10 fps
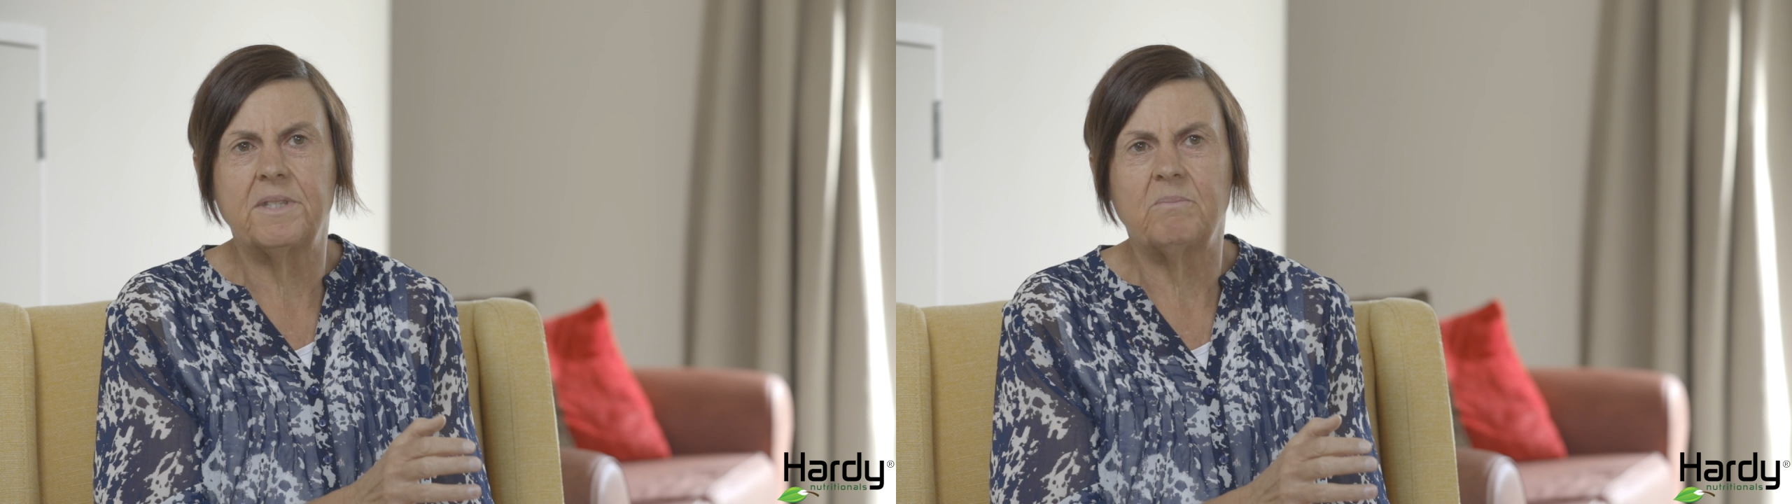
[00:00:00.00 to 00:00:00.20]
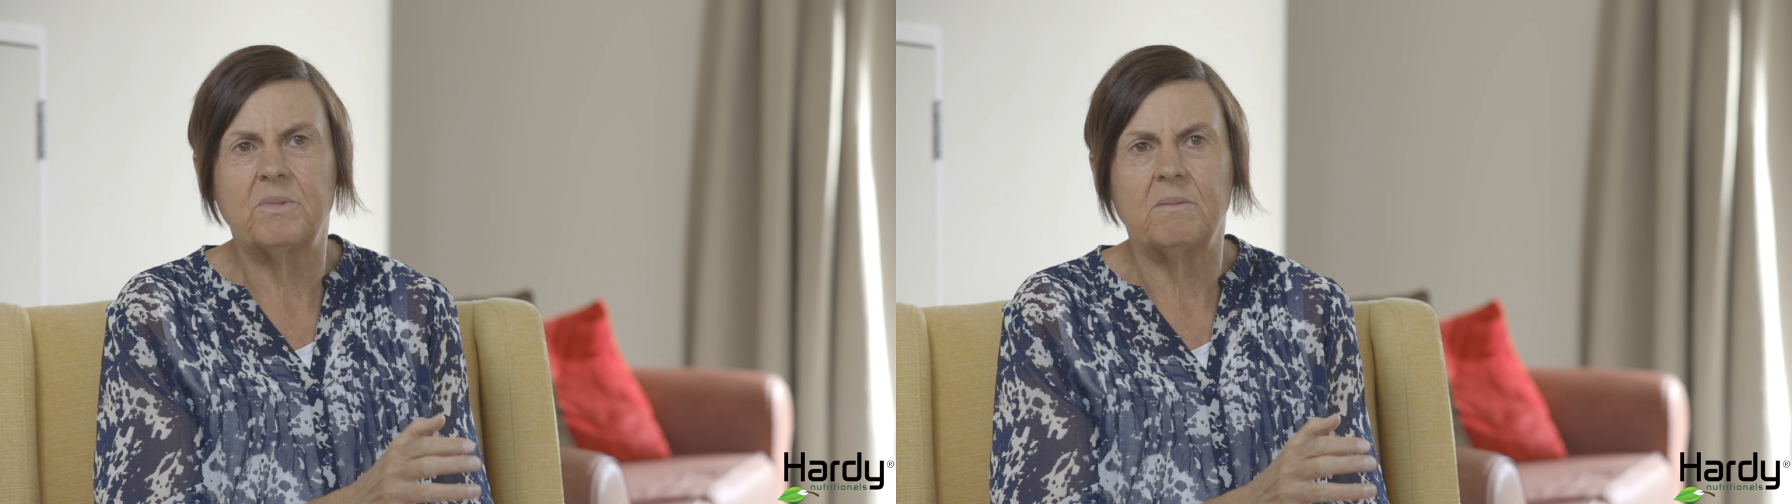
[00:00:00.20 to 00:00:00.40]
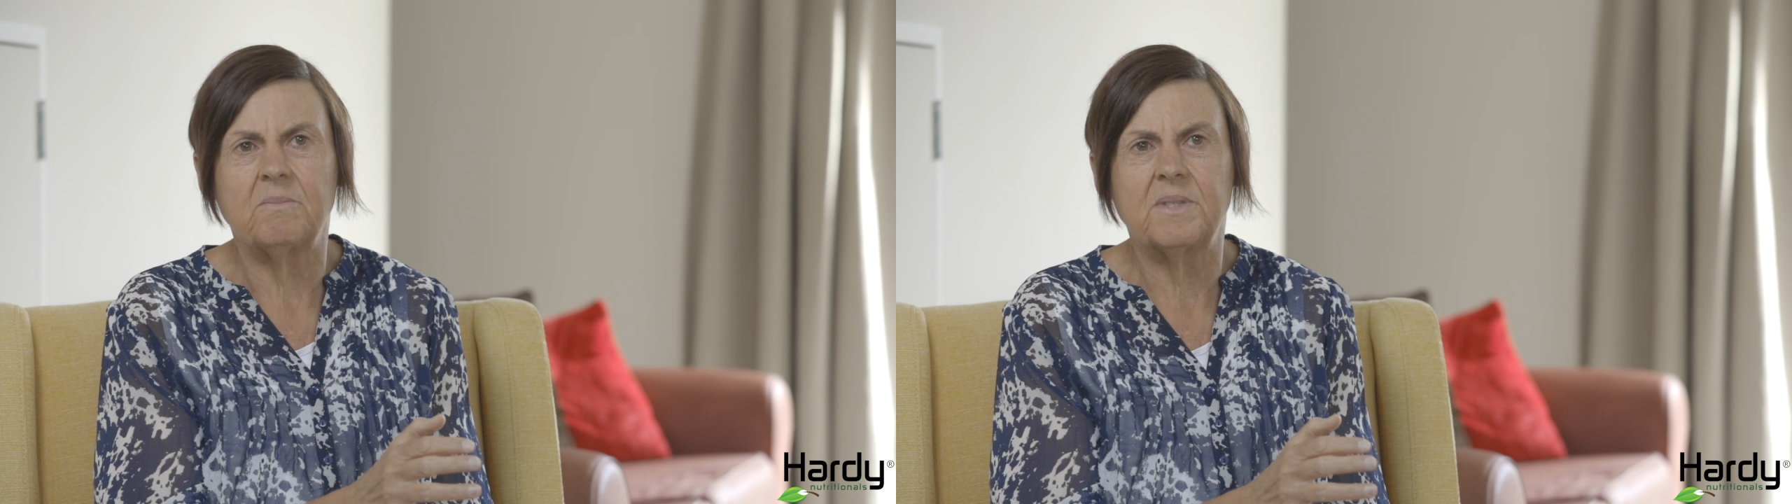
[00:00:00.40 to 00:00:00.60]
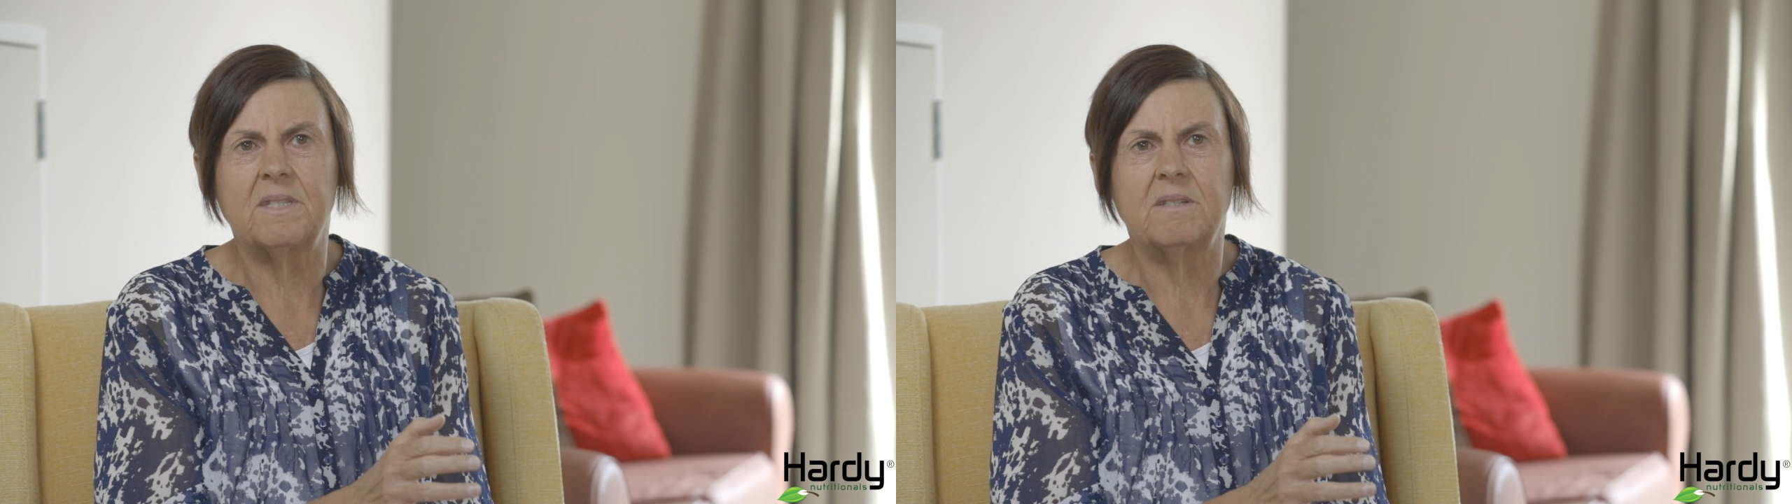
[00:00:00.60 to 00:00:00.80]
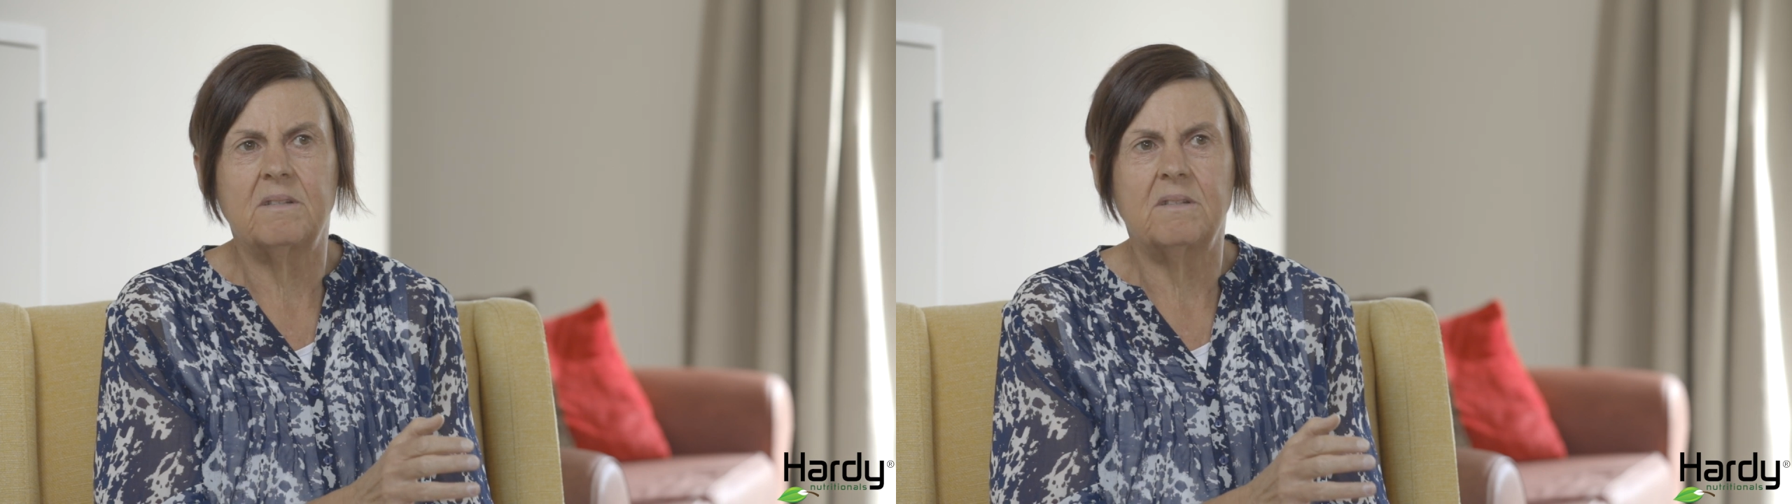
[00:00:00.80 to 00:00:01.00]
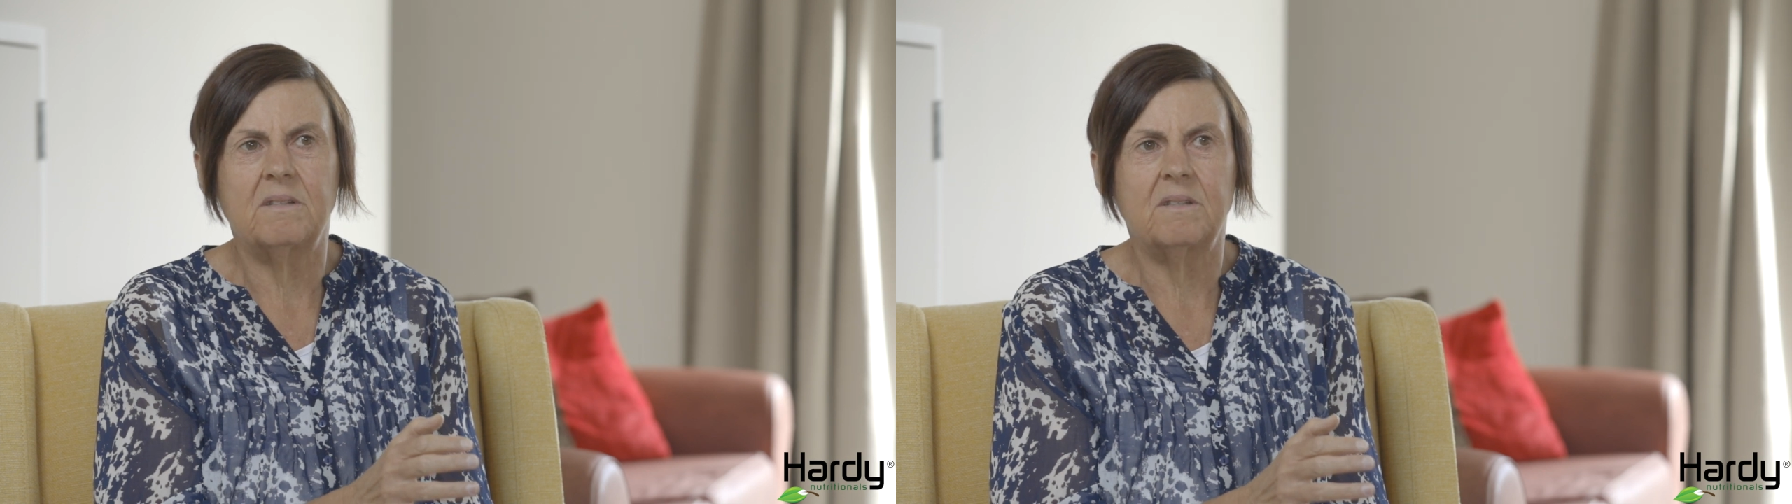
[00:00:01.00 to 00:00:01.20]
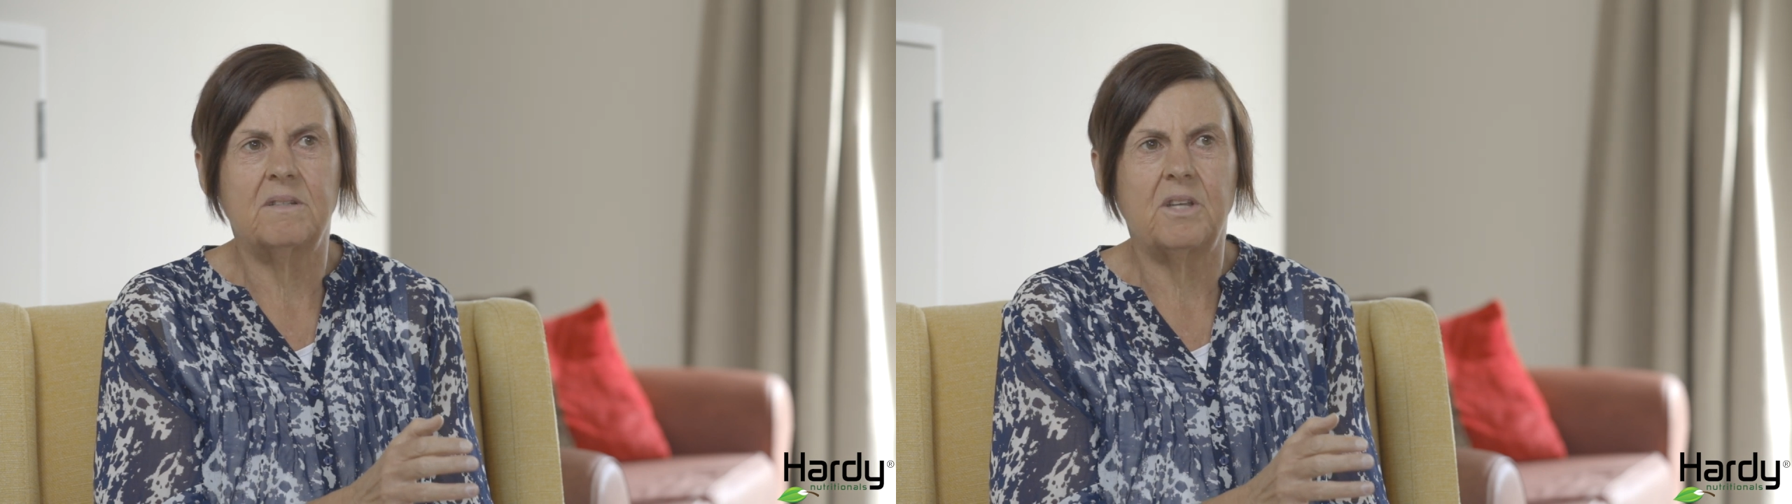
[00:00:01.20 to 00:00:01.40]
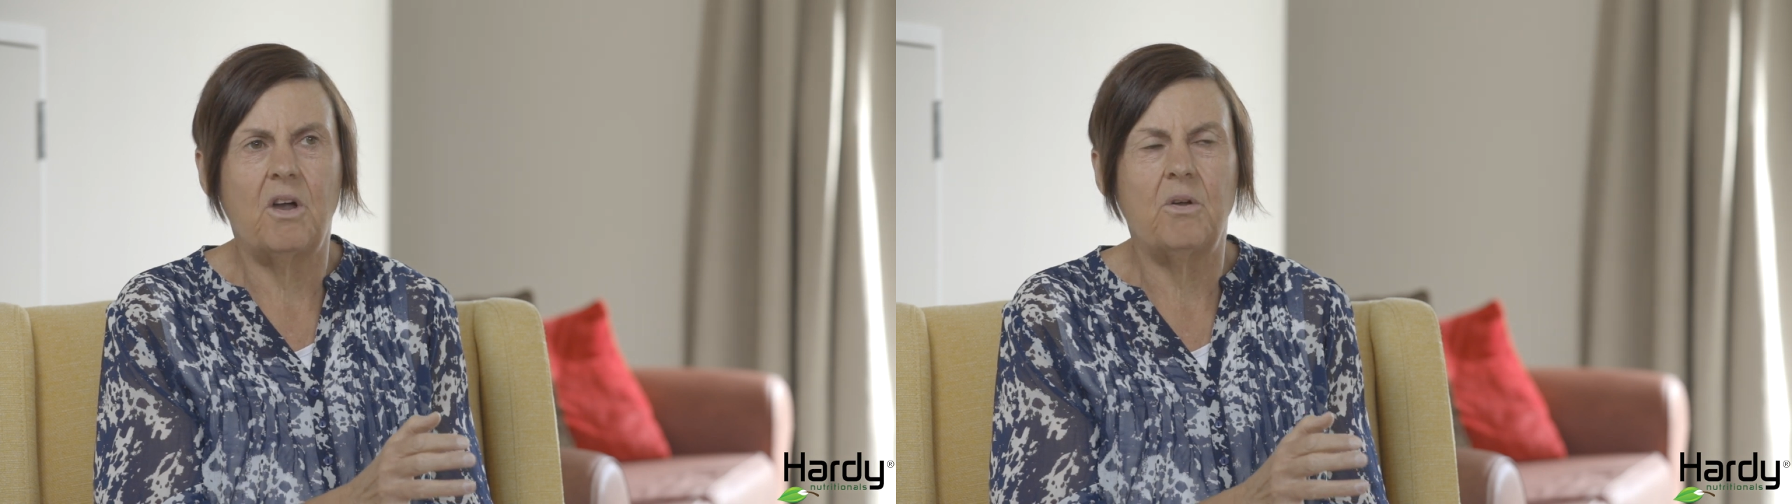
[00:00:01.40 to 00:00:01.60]
symptoms.
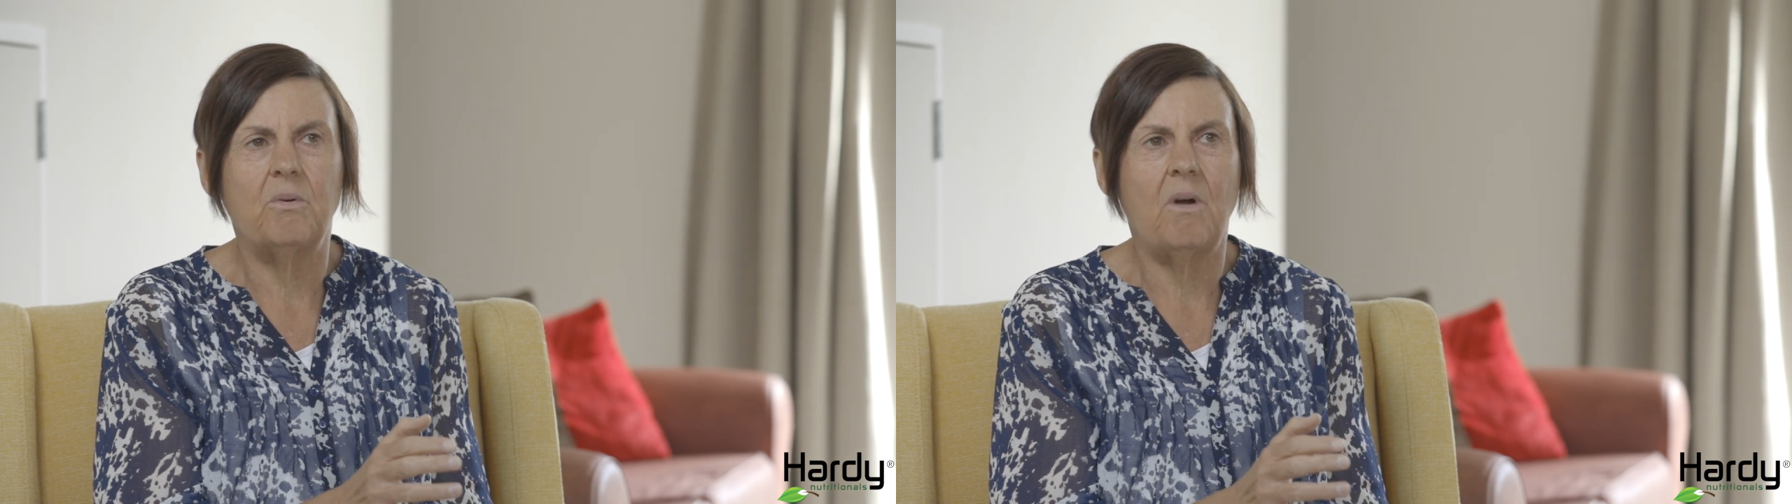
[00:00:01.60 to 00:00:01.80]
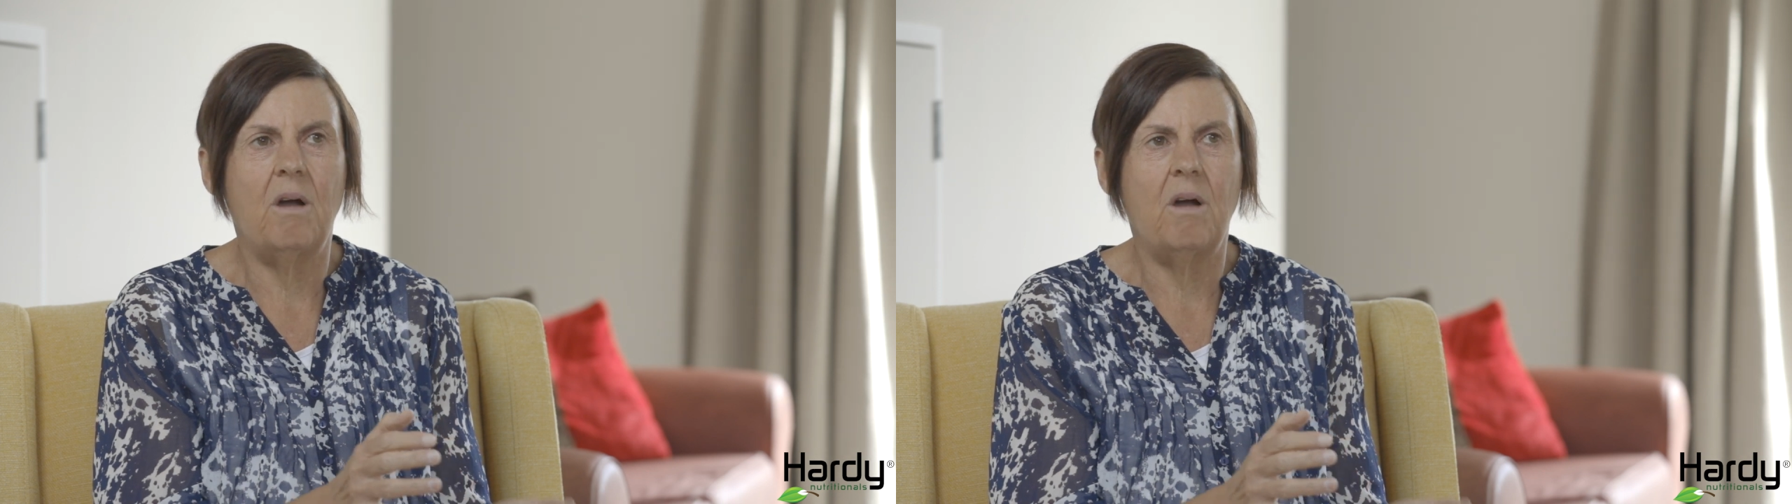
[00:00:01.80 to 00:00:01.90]
So